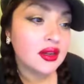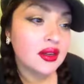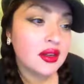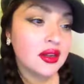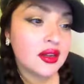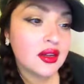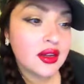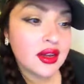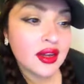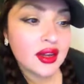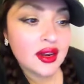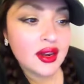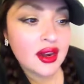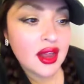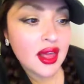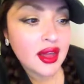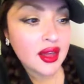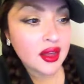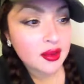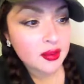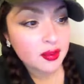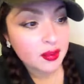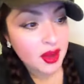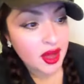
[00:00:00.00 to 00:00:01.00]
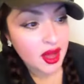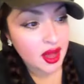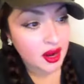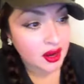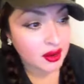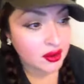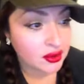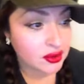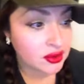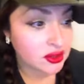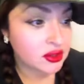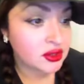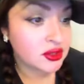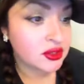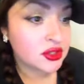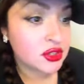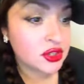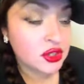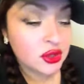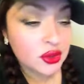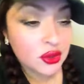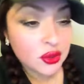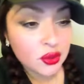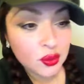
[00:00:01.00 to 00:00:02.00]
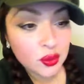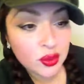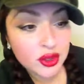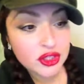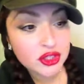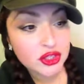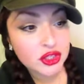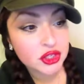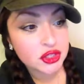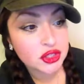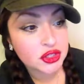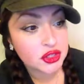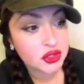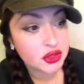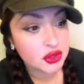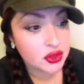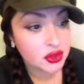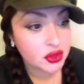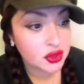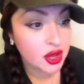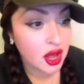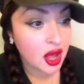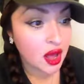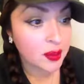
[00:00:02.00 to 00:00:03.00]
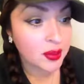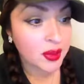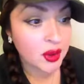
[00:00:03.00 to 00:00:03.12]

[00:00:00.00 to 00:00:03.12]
Looking like a model, doing what you do, got